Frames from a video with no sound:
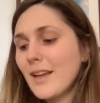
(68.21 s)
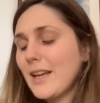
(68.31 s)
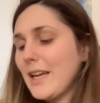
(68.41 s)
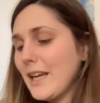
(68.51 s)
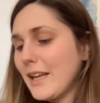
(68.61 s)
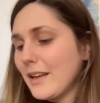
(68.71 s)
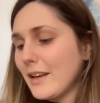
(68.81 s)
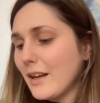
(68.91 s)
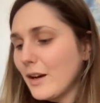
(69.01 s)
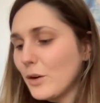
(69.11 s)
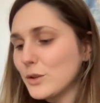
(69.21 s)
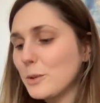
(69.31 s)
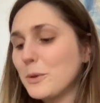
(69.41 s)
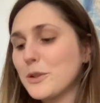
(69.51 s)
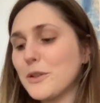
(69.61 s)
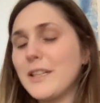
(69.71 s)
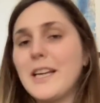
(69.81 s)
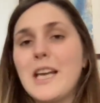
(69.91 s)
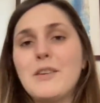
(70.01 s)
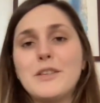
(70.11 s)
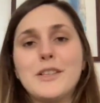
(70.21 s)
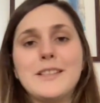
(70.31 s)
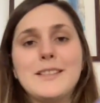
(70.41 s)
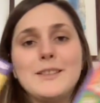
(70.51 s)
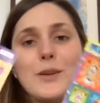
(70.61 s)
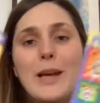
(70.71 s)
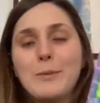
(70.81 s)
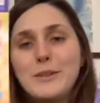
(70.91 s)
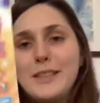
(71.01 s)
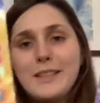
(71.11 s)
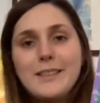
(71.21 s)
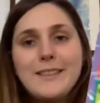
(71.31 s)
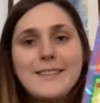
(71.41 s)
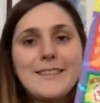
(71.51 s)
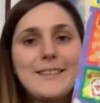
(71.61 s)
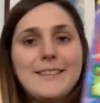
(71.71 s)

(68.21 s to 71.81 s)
In Hotomoto, they gave her these Doraemon stickers,